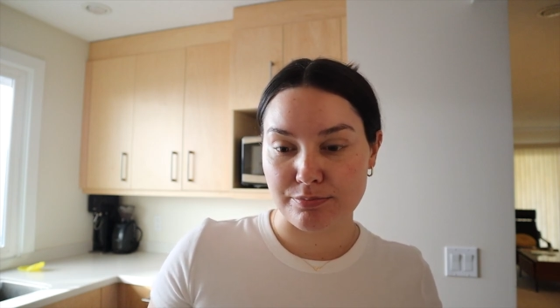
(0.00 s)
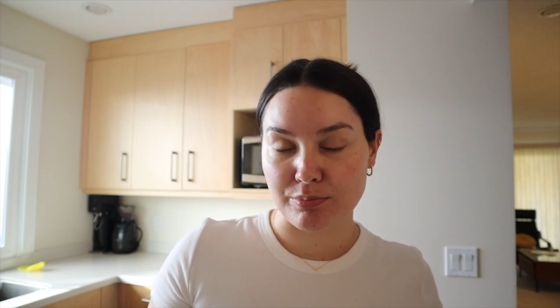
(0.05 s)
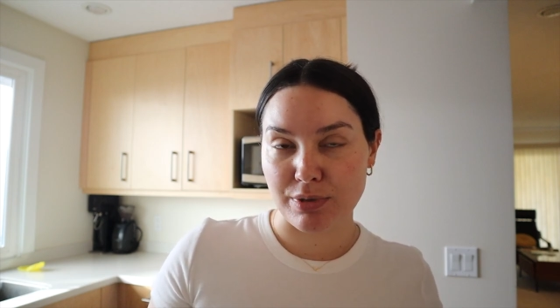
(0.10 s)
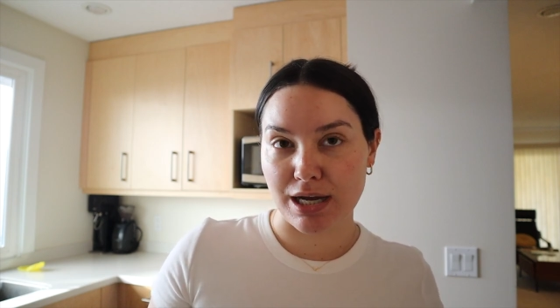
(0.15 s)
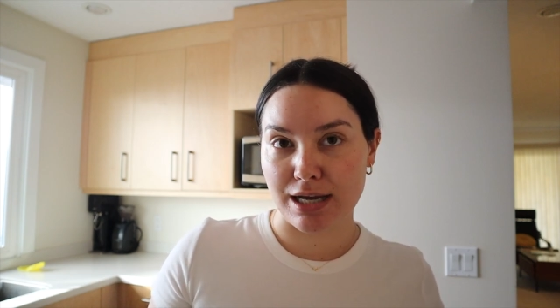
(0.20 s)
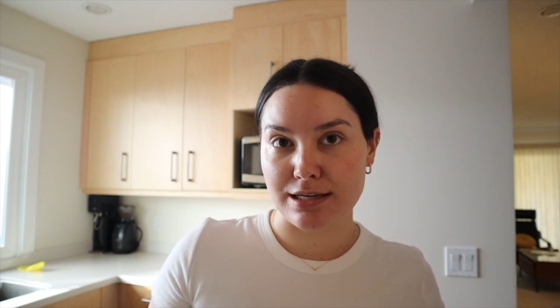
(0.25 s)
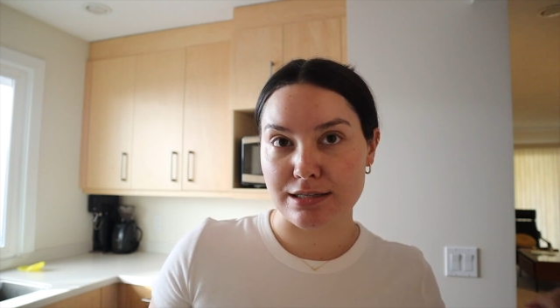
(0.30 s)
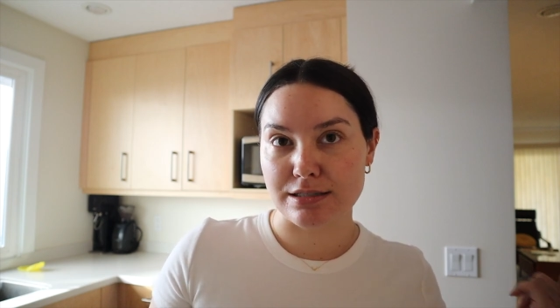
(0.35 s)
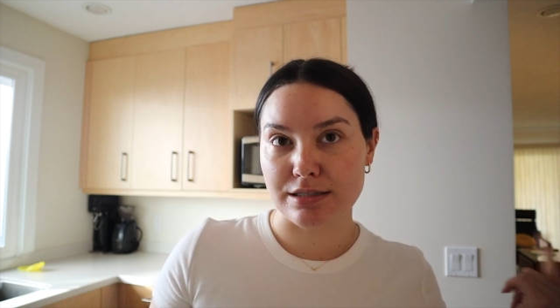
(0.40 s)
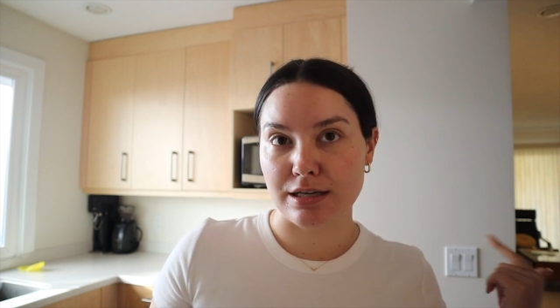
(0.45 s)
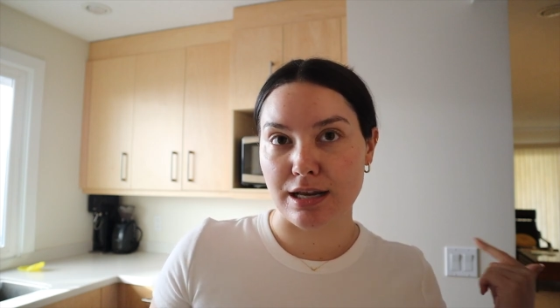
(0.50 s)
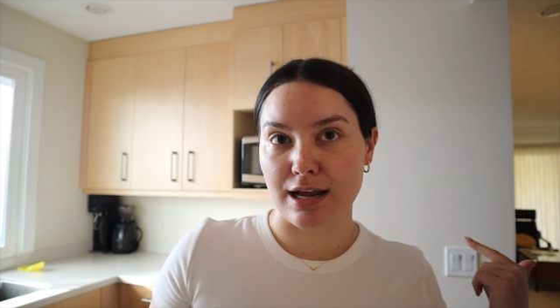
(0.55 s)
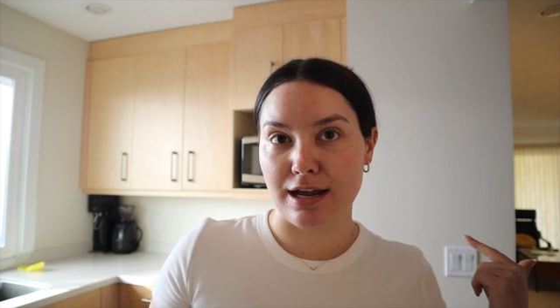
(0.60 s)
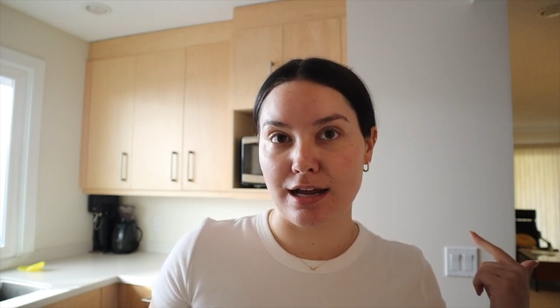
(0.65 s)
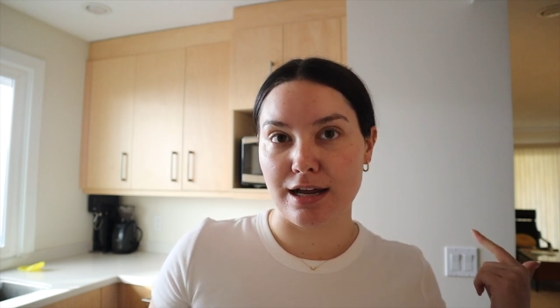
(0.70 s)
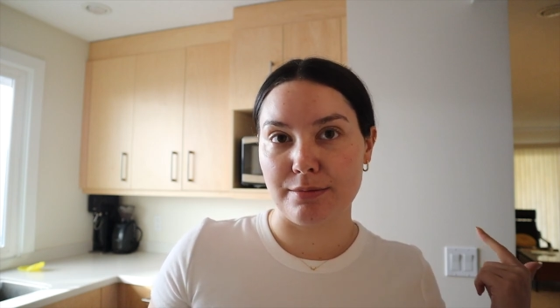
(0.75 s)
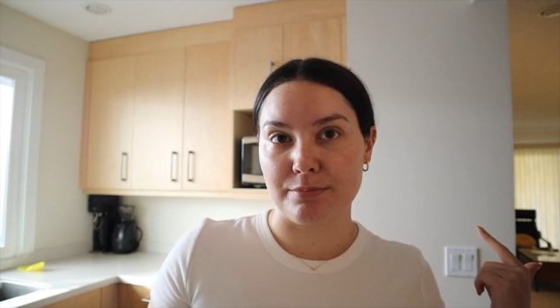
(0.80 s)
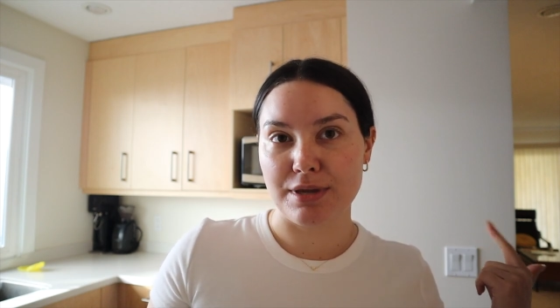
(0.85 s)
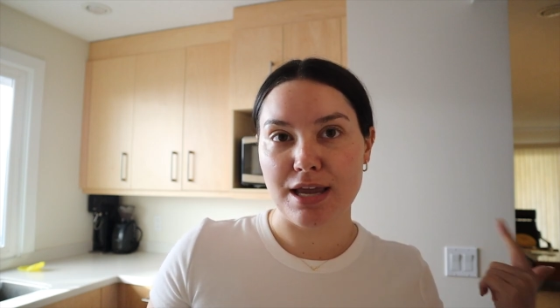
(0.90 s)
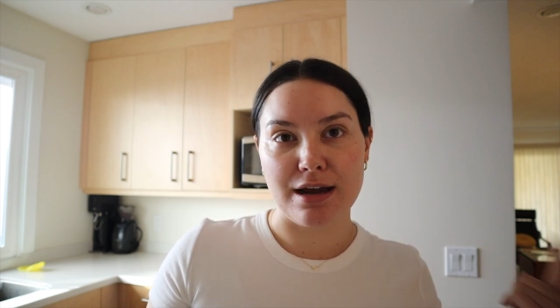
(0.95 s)
But
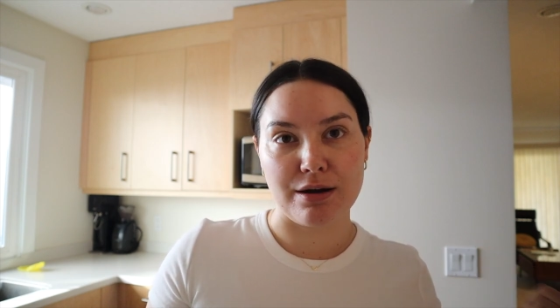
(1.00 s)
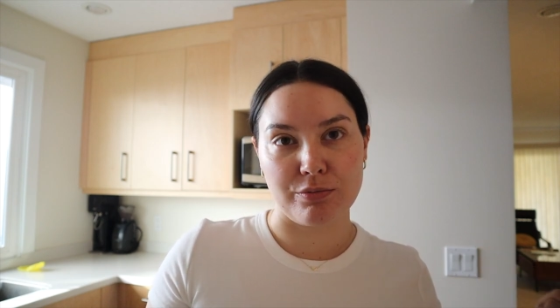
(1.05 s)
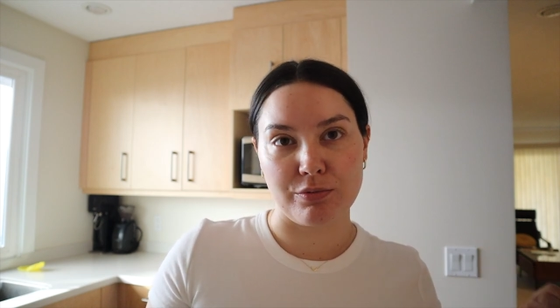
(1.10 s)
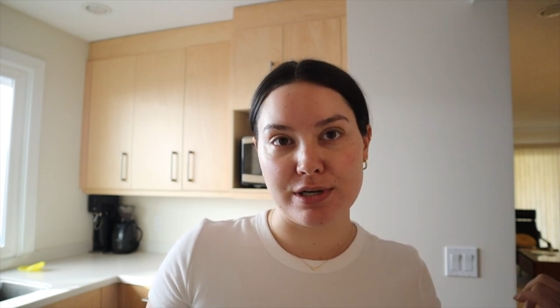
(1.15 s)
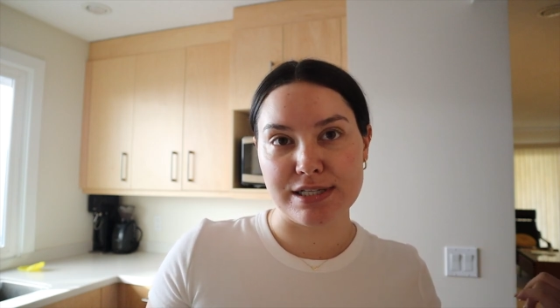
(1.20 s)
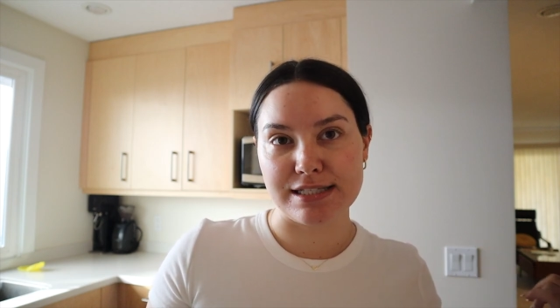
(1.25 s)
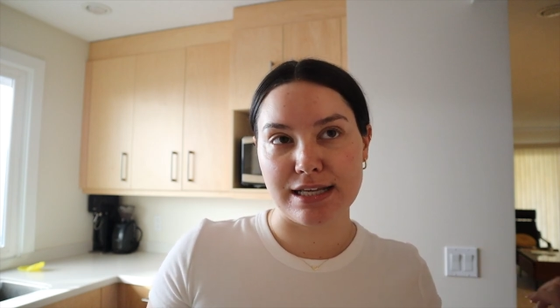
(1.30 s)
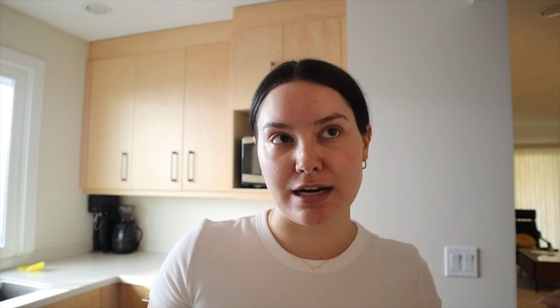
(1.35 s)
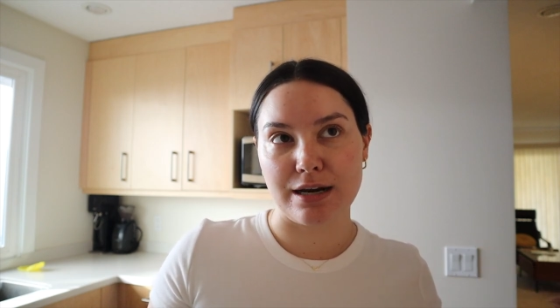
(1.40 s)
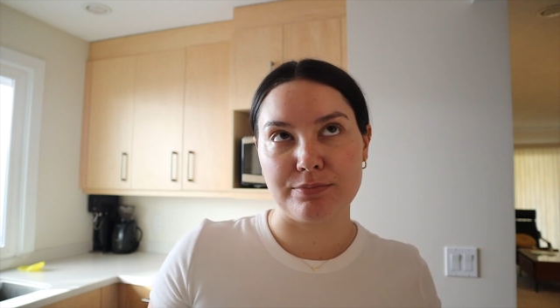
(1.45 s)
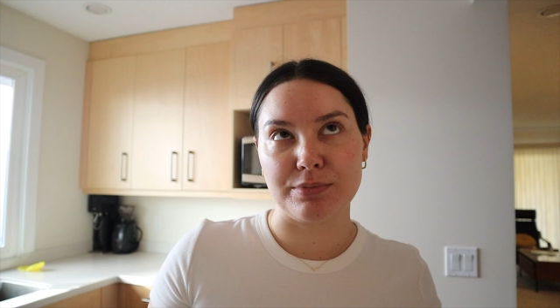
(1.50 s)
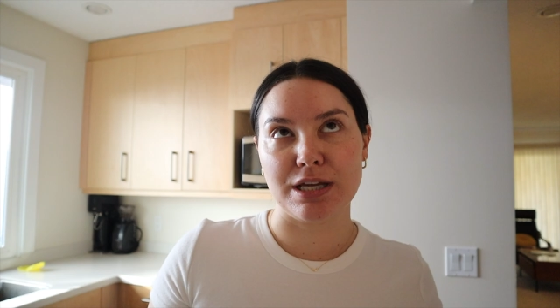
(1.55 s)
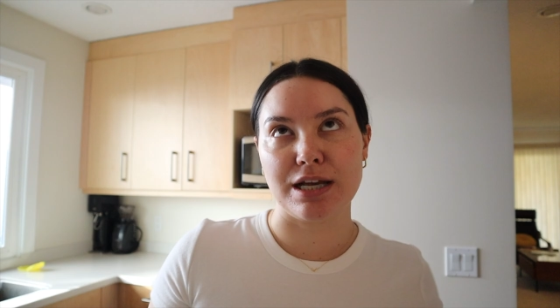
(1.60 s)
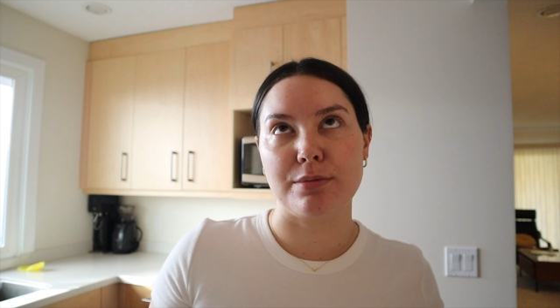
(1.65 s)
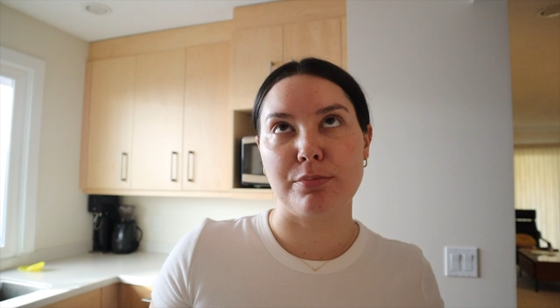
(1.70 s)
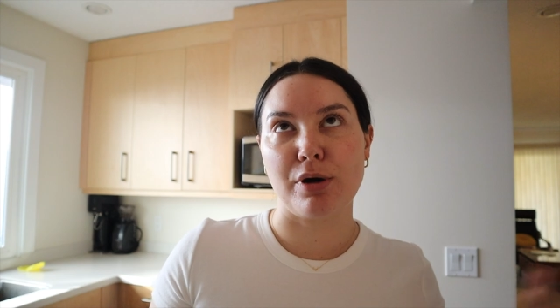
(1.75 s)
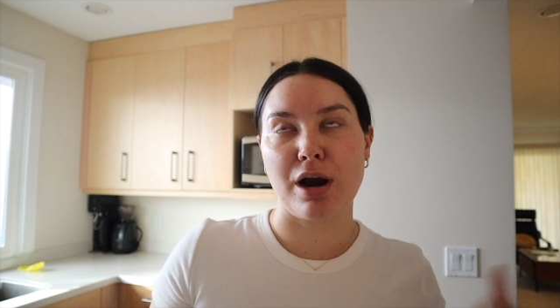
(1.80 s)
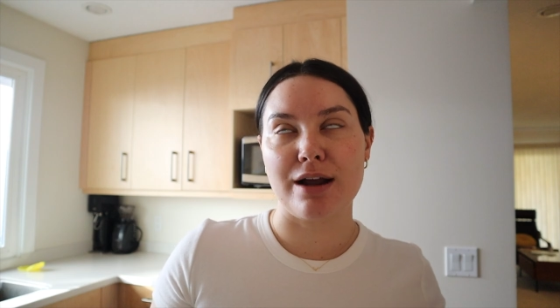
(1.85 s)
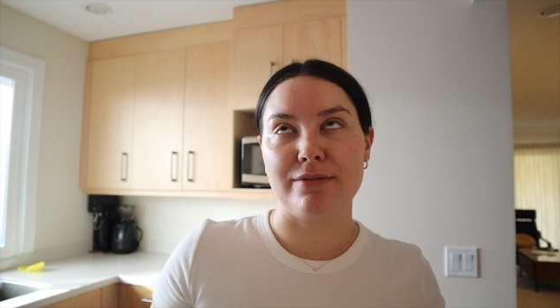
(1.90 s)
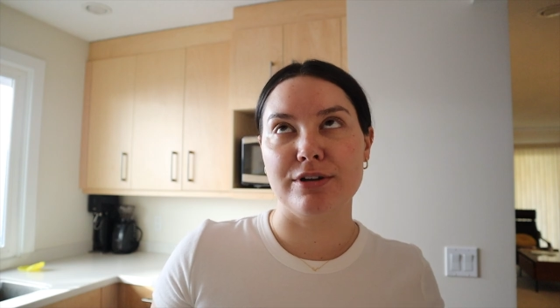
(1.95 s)
yeah, we set up like
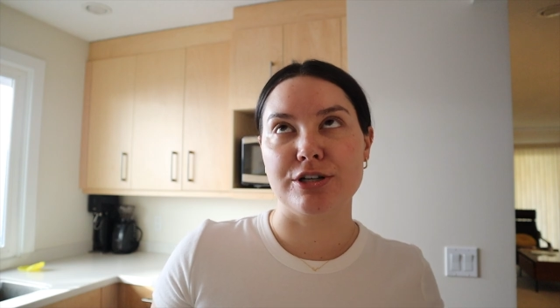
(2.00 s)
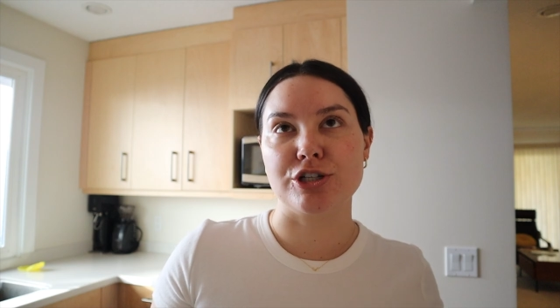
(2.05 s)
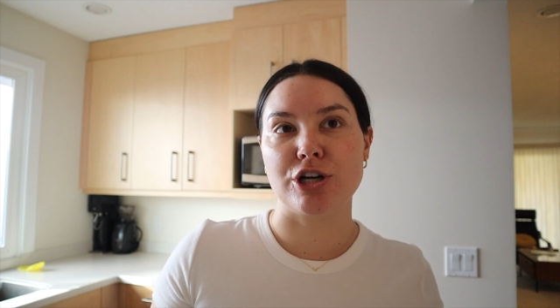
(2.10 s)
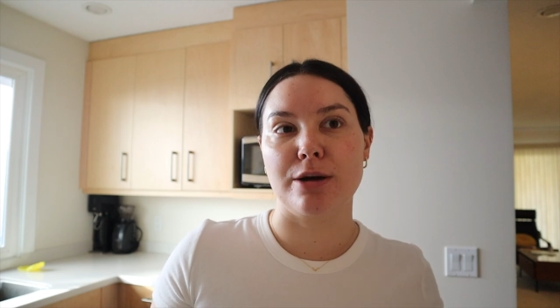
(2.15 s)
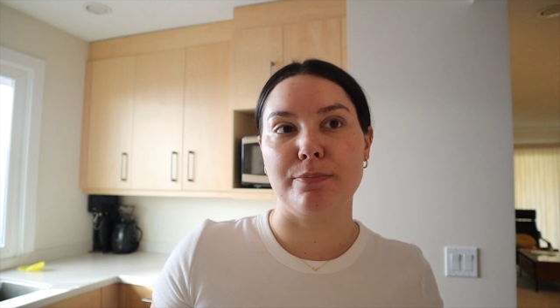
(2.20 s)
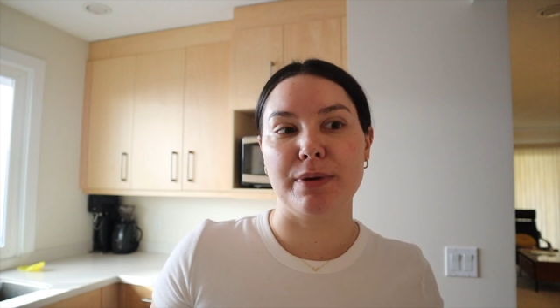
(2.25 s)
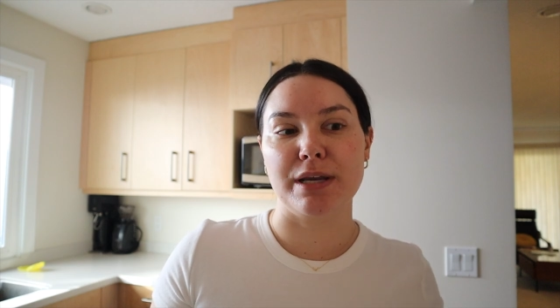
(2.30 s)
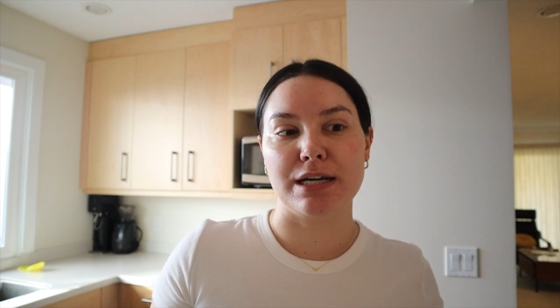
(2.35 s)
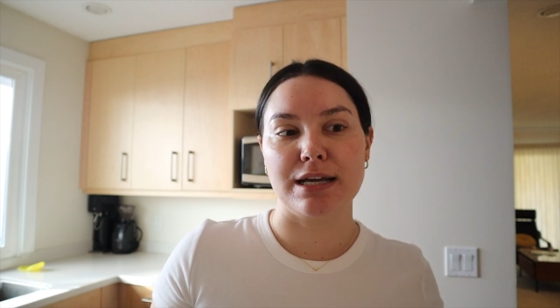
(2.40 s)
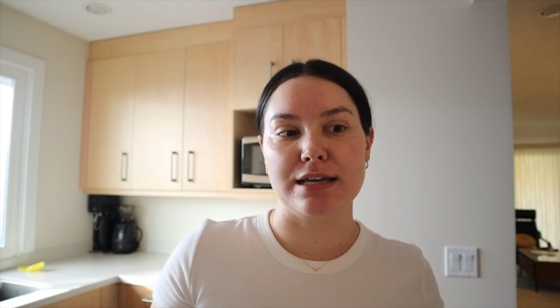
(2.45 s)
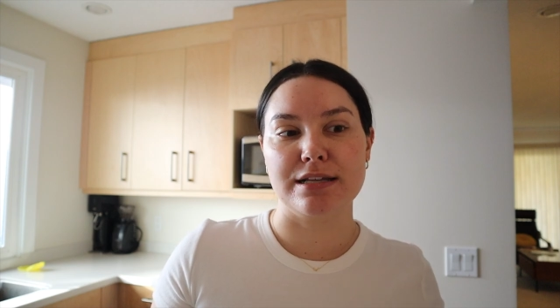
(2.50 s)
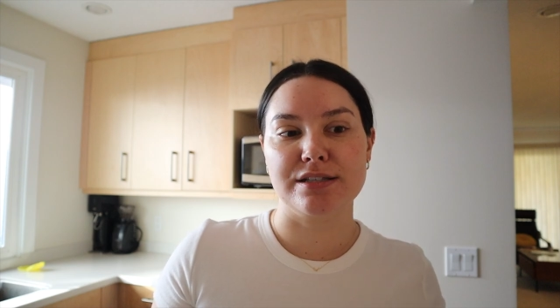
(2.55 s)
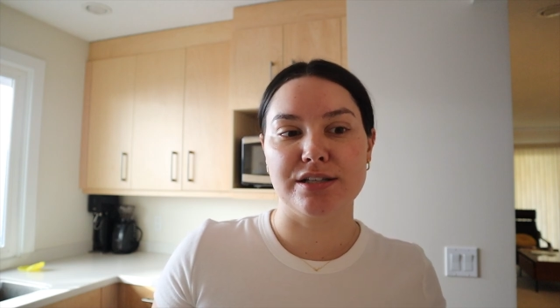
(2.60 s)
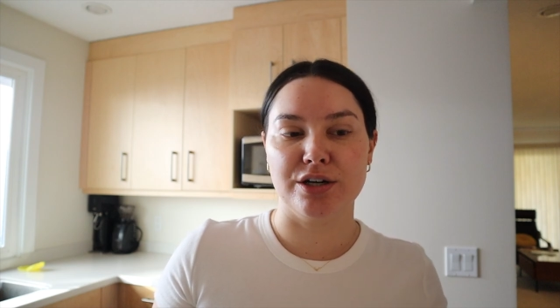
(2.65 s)
a private shopping night.